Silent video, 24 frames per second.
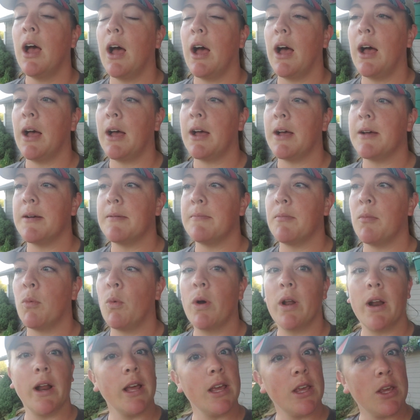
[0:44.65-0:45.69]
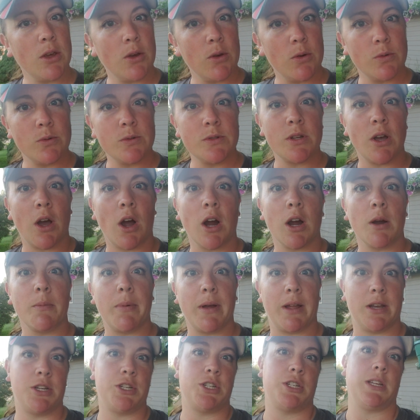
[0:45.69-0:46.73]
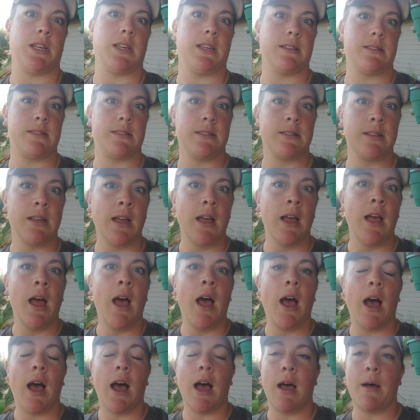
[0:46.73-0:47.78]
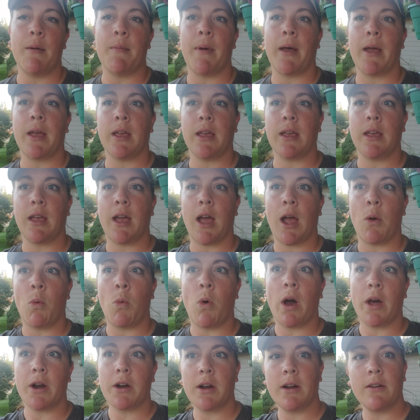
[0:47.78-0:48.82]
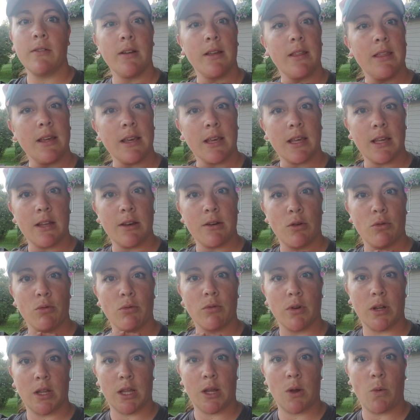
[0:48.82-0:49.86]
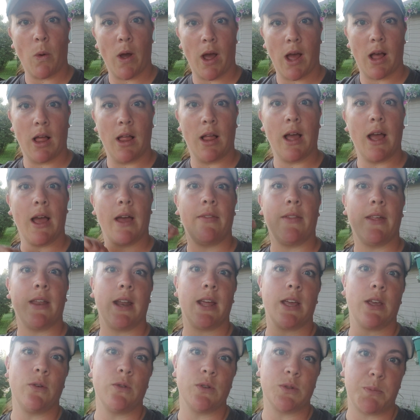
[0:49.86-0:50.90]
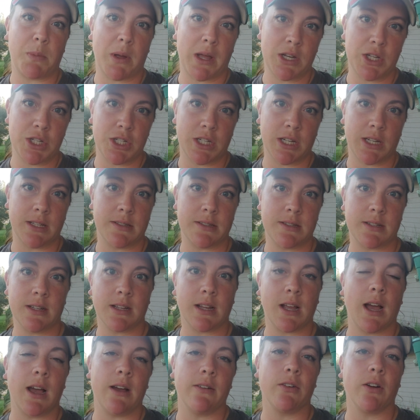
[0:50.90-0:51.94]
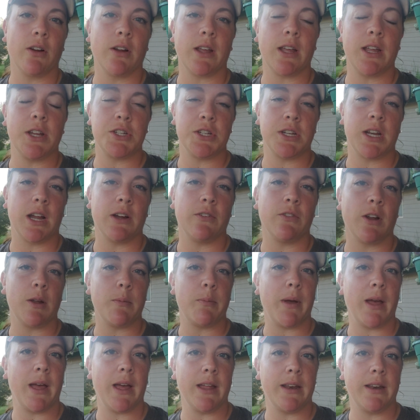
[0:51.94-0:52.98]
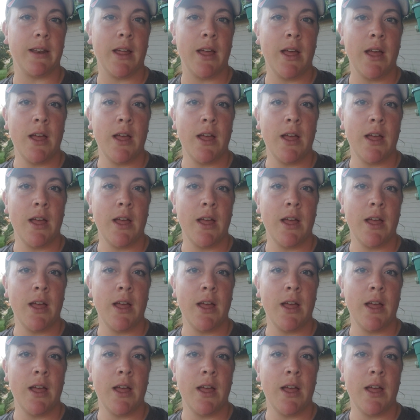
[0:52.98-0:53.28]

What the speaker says: What I use are bed sheets. I water everything in really well, and then I use bed sheets to cover each and every bed.